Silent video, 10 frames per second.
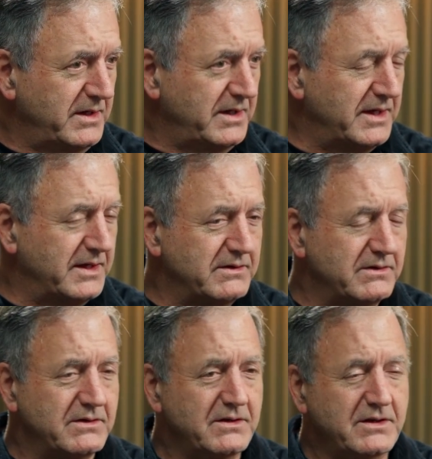
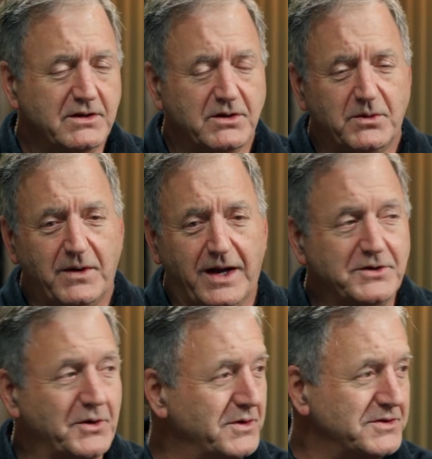And, I
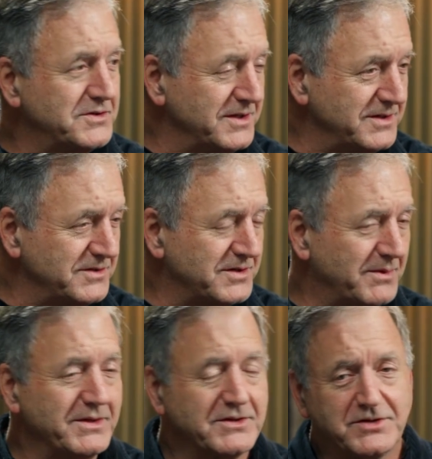noticed that
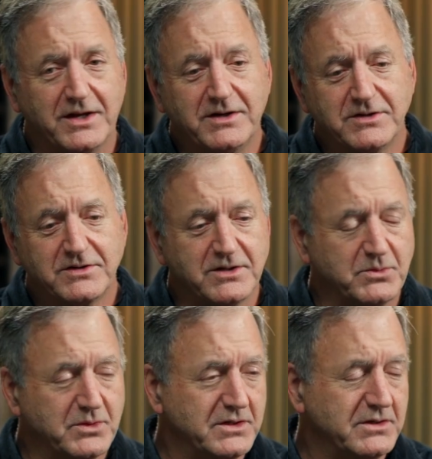some of the centers that
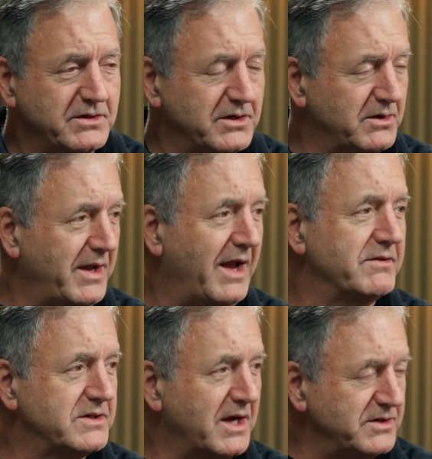were,
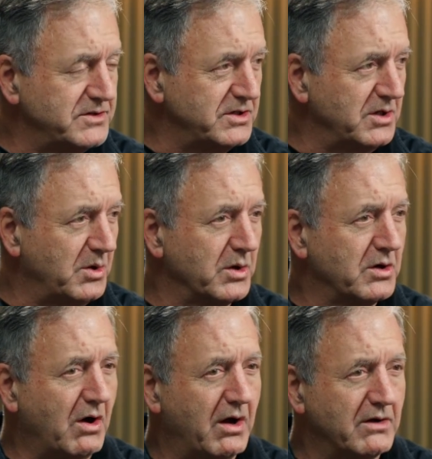advertising lower
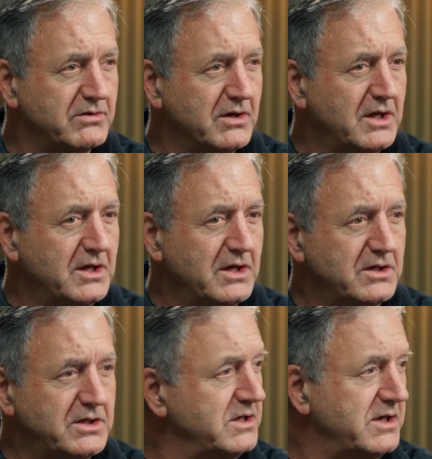costs
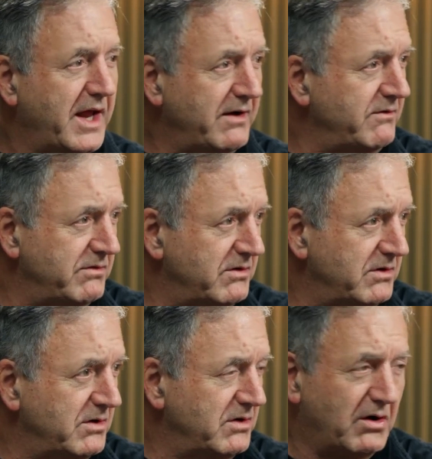didn't have
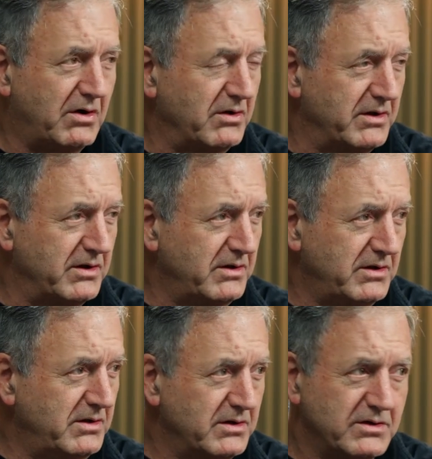all the
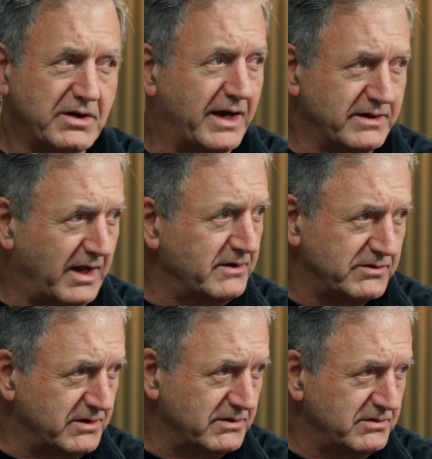diagnostics.